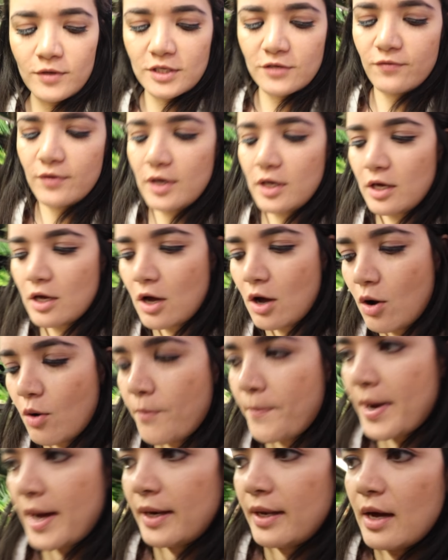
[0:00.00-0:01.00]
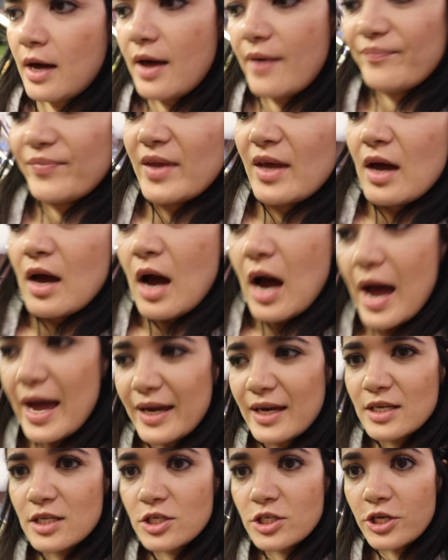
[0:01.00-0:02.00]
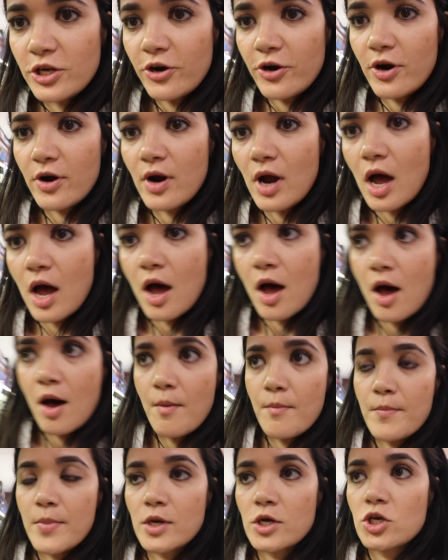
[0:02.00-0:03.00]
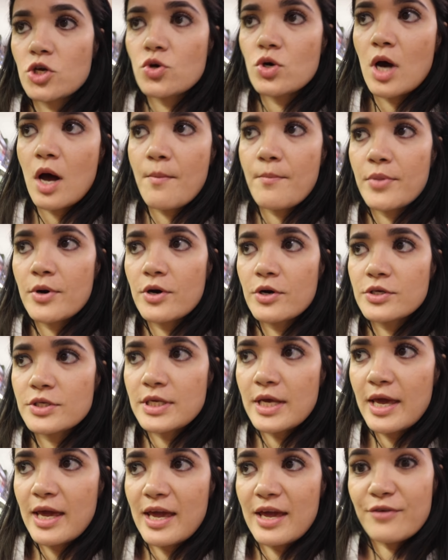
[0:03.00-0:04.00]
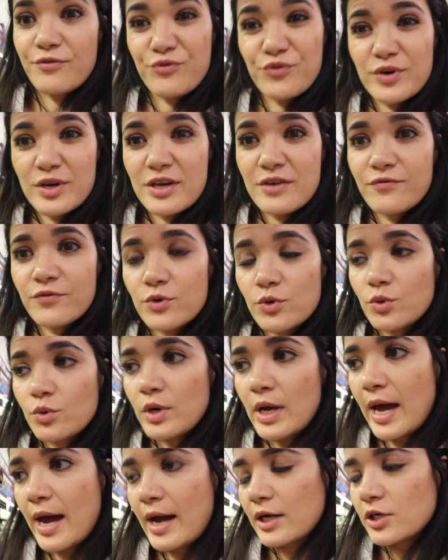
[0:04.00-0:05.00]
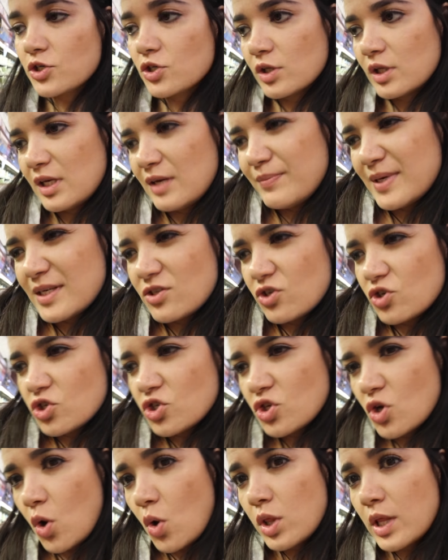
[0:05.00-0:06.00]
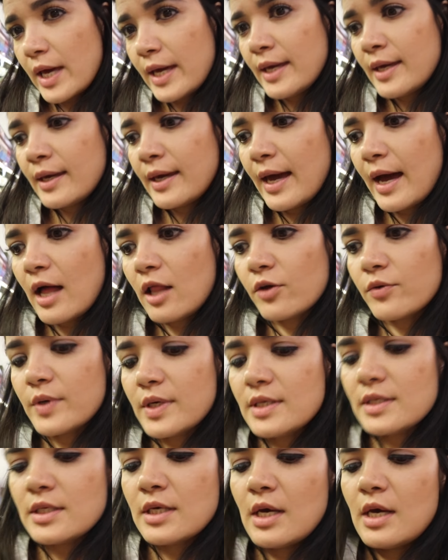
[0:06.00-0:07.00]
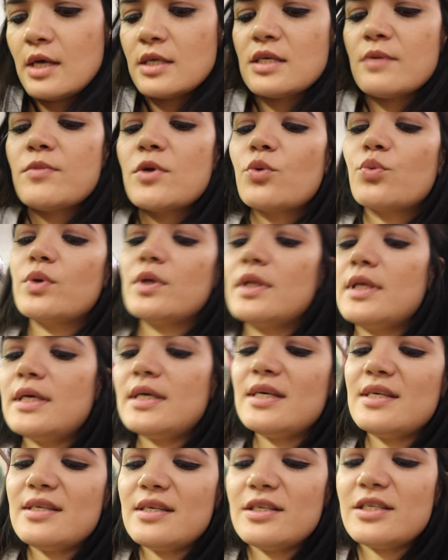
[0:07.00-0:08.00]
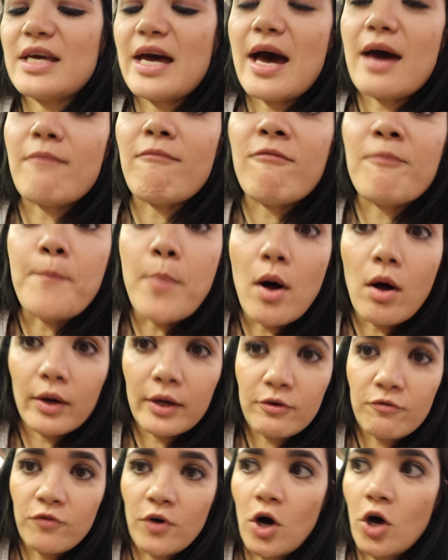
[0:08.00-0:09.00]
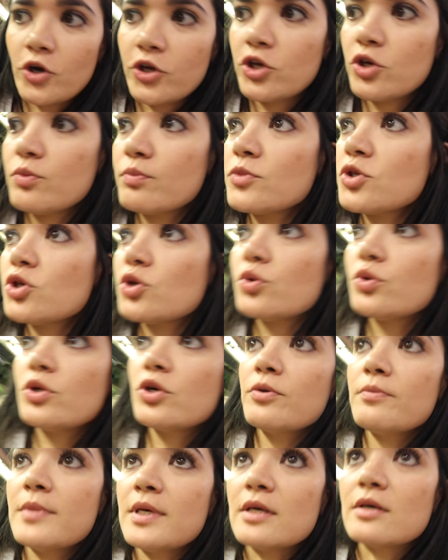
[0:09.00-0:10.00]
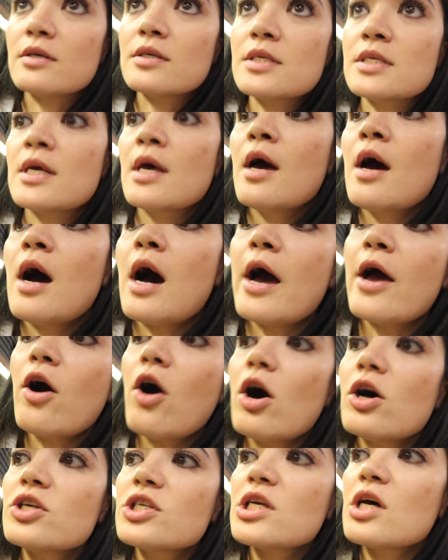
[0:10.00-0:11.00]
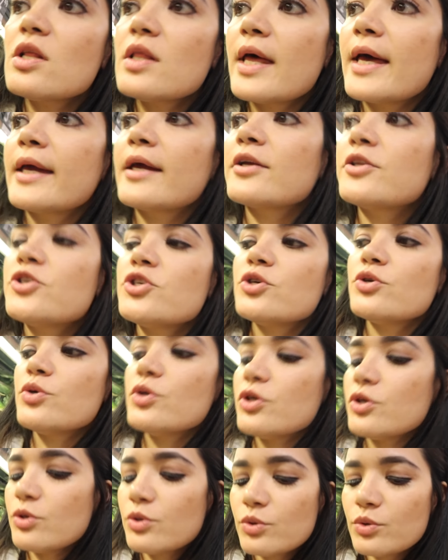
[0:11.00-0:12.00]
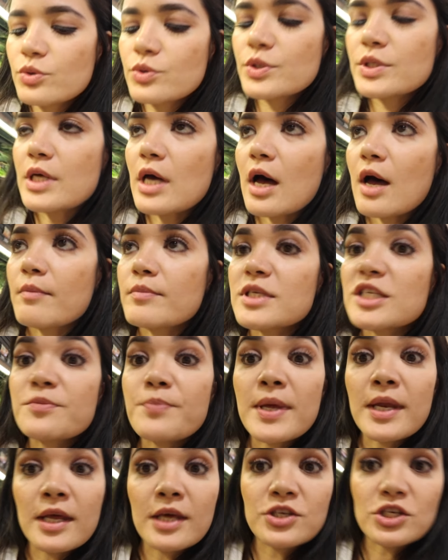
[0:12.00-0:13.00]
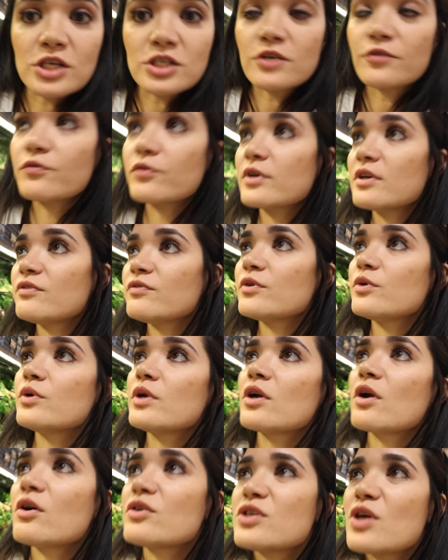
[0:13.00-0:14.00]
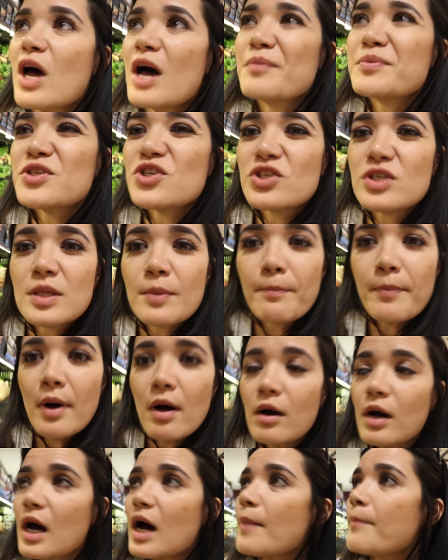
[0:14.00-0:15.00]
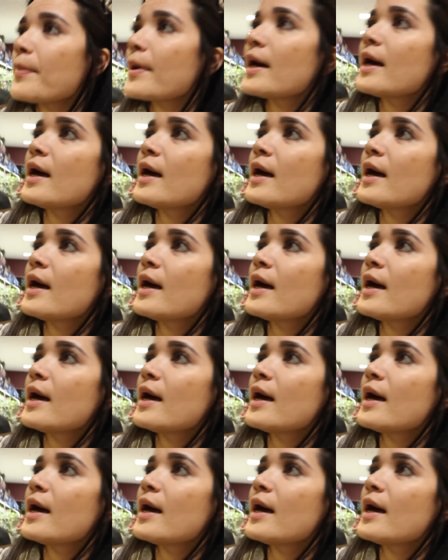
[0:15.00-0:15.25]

this video, but I consider um, cucumbers a free food actually because they're so light in calories, something really easy to add bulk and volume to your meals. I also like to use um, spinach as a free food. It also helps just to bulk up